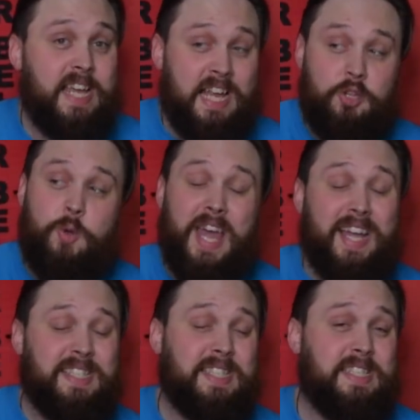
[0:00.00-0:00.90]
and you
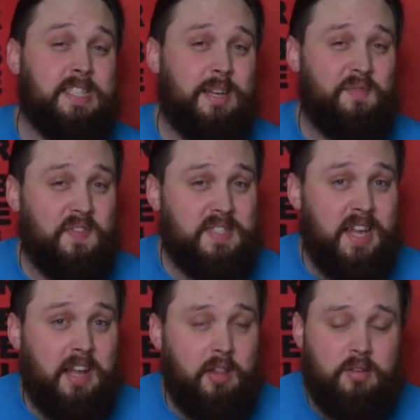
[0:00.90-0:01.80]
can see some for
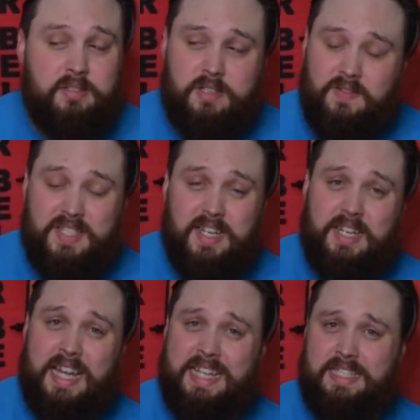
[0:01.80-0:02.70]
sale on sort of
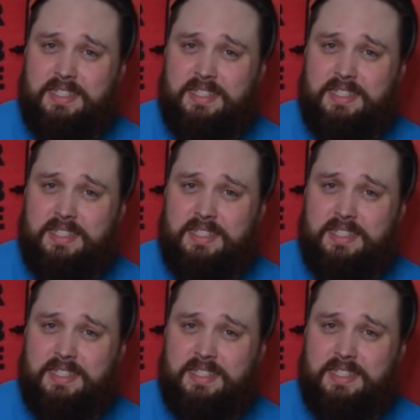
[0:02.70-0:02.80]
second-hand